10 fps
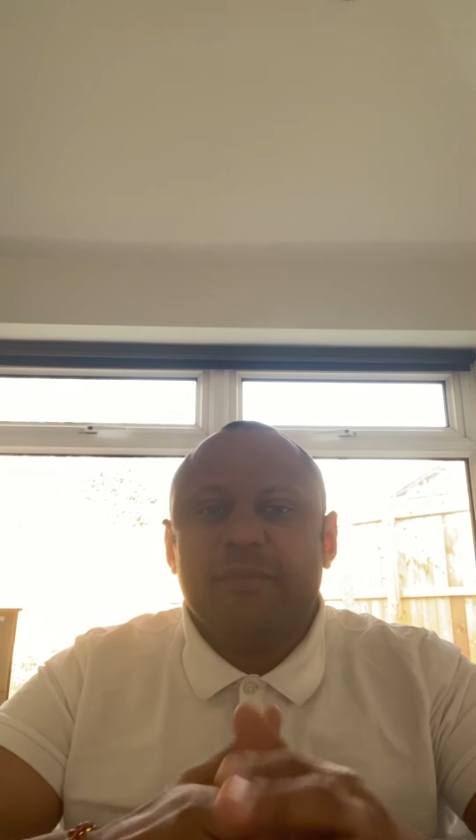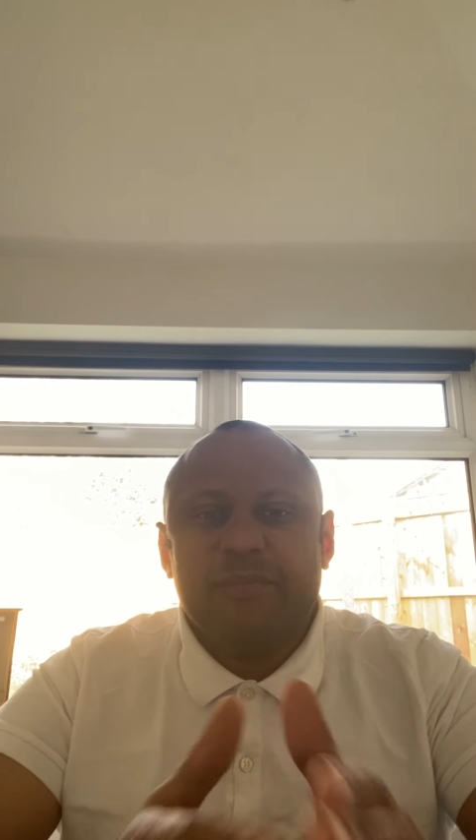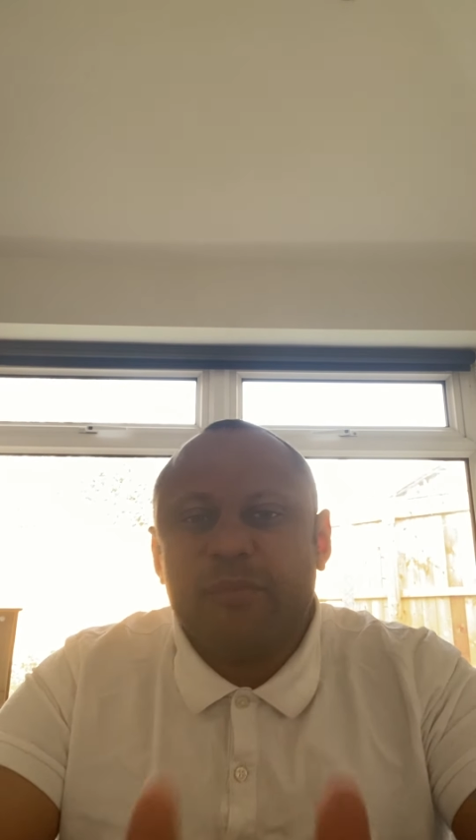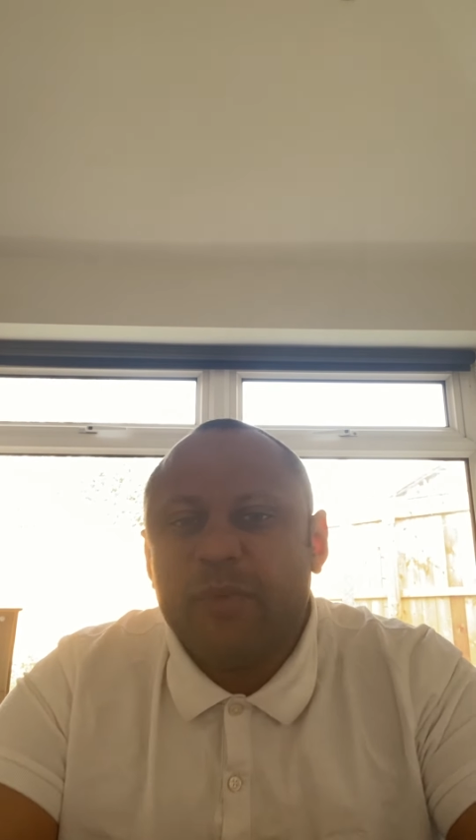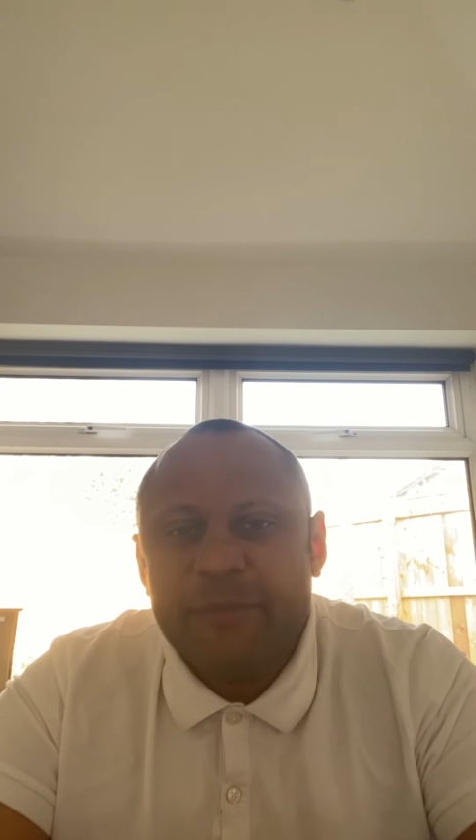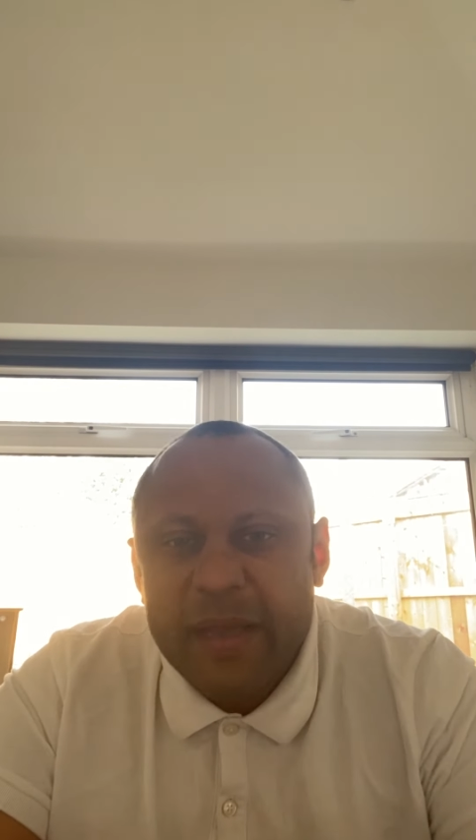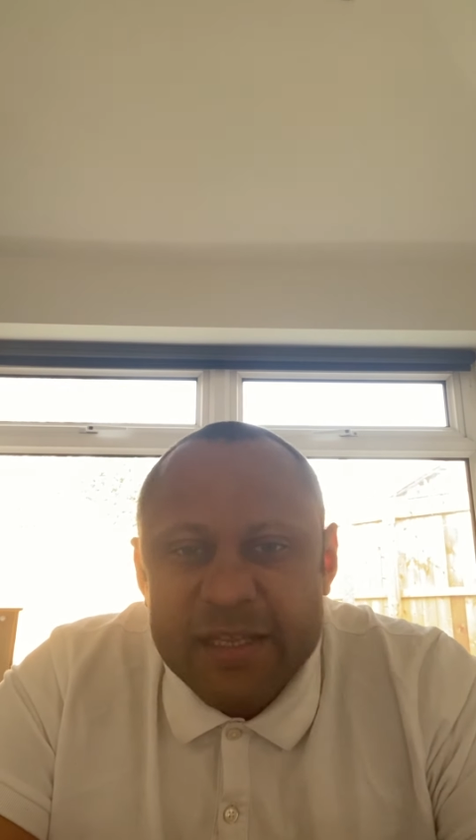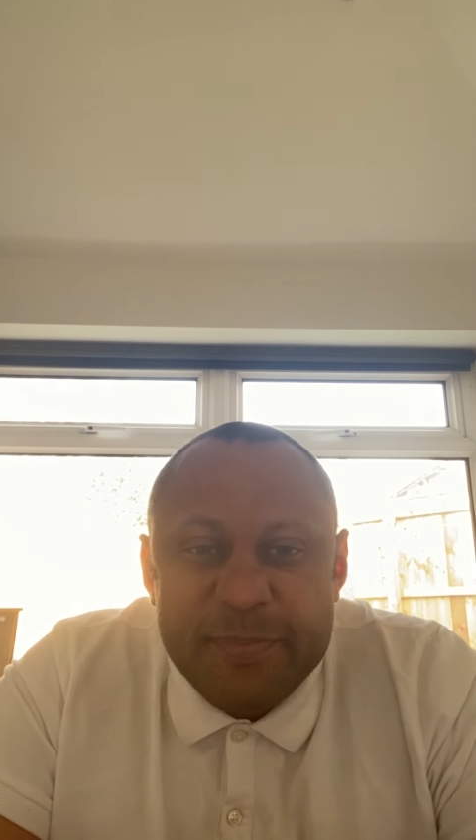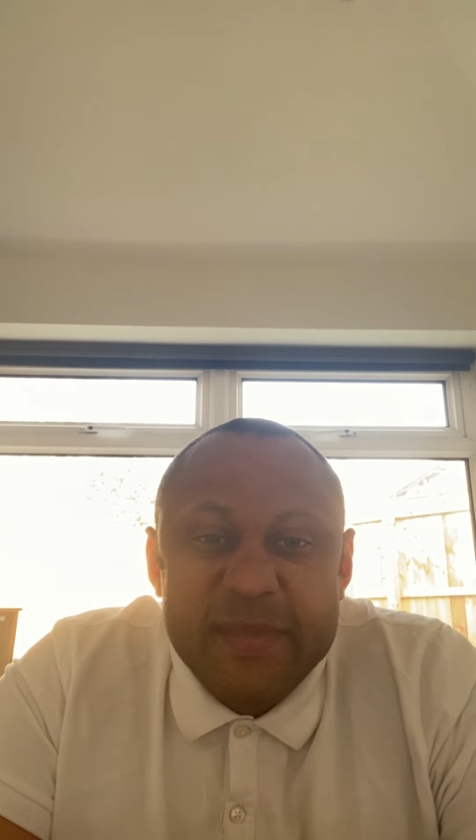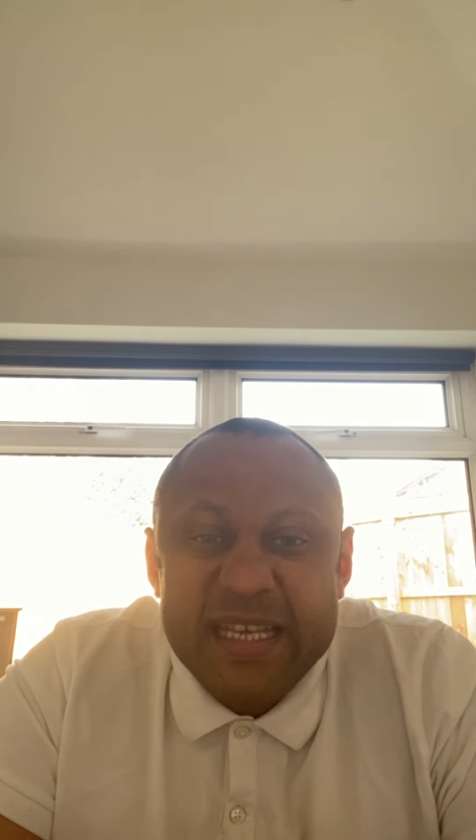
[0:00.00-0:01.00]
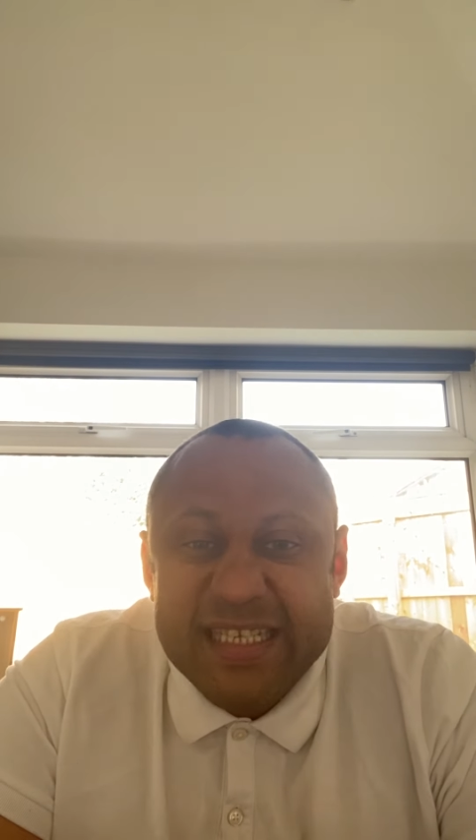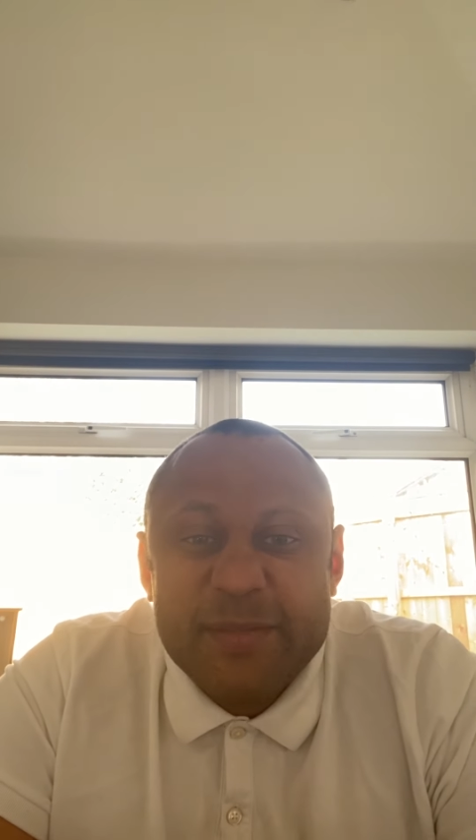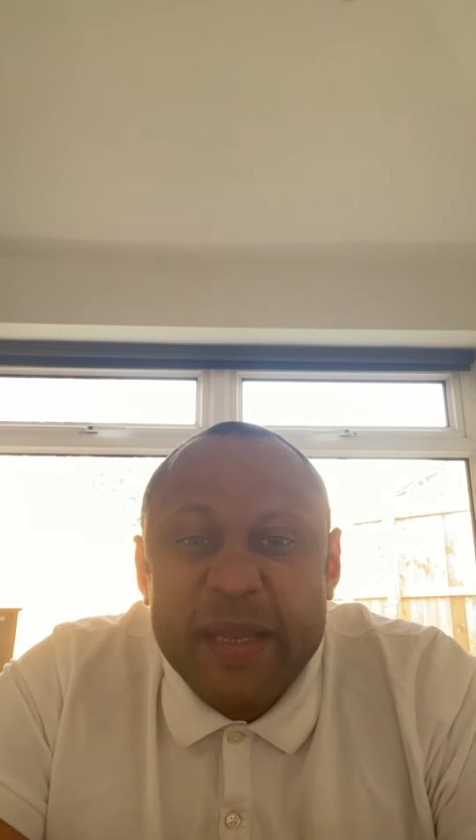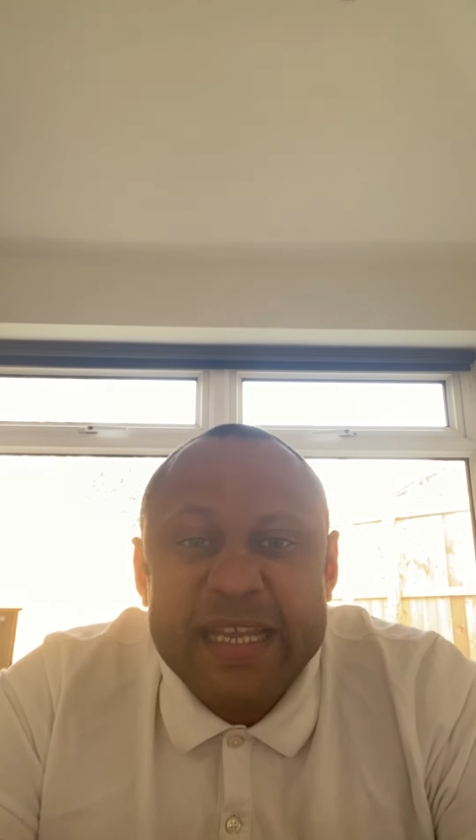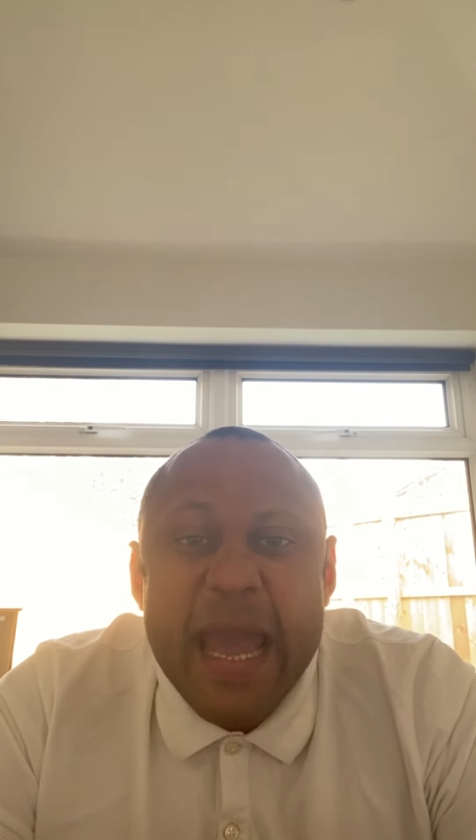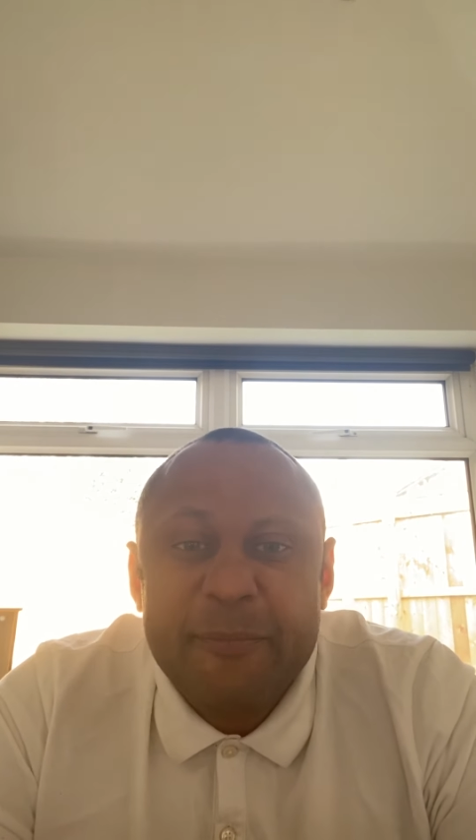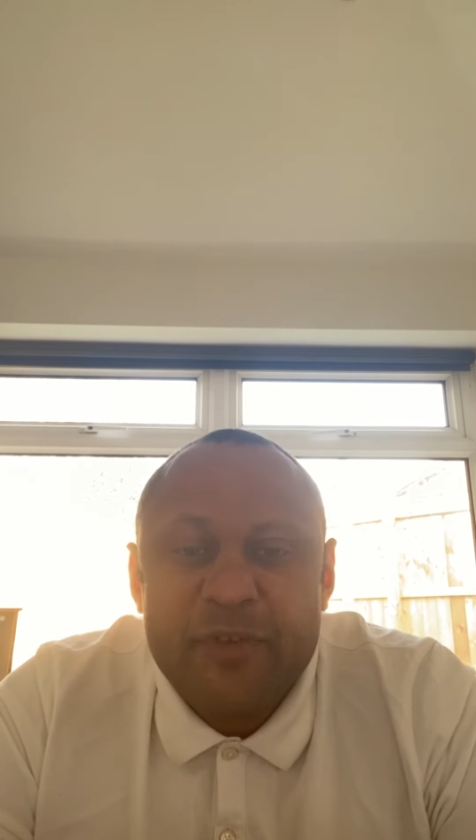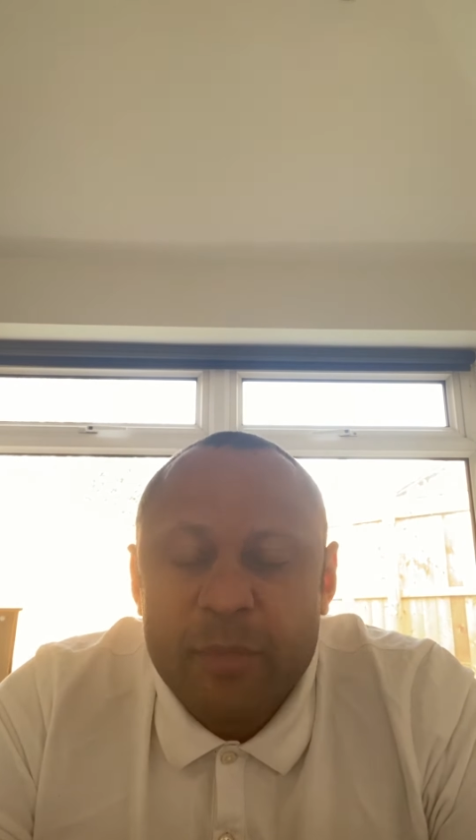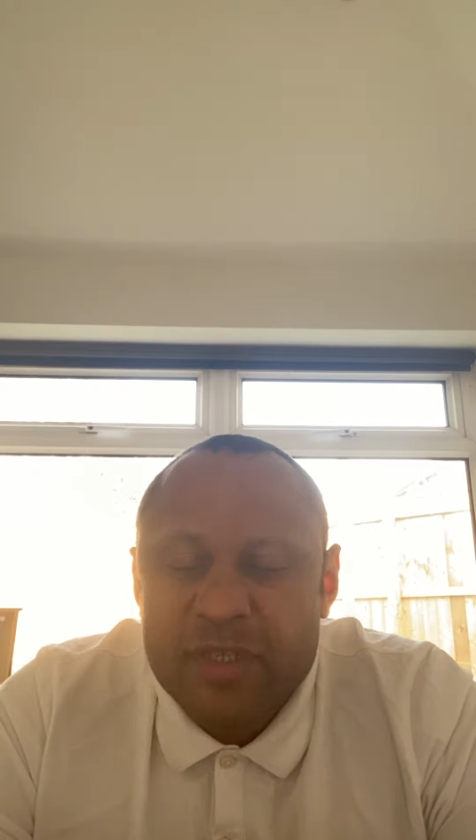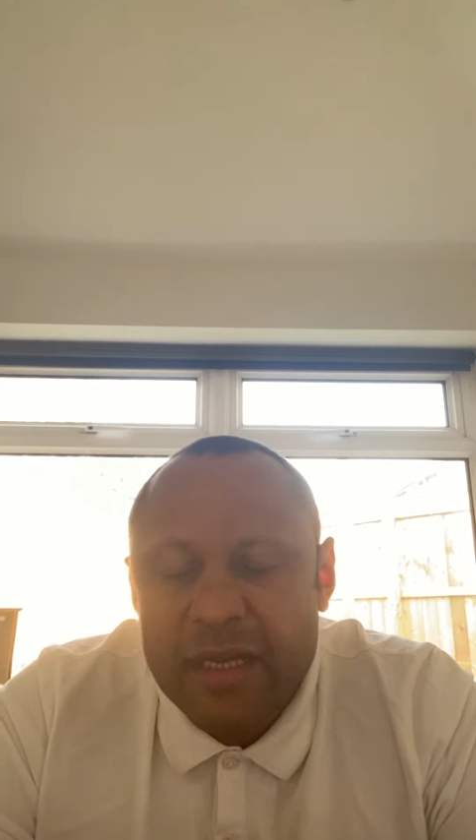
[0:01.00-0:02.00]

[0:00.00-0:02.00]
and this has been kept from us.